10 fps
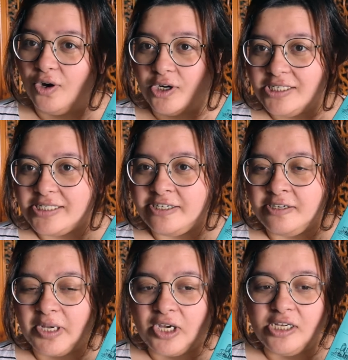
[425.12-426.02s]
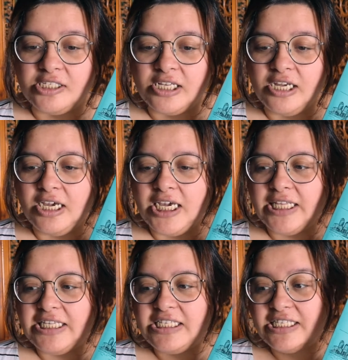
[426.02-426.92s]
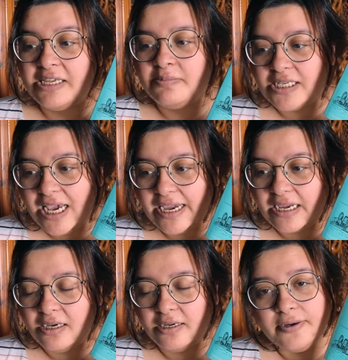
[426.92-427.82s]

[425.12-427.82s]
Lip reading: longlisted, because this seems like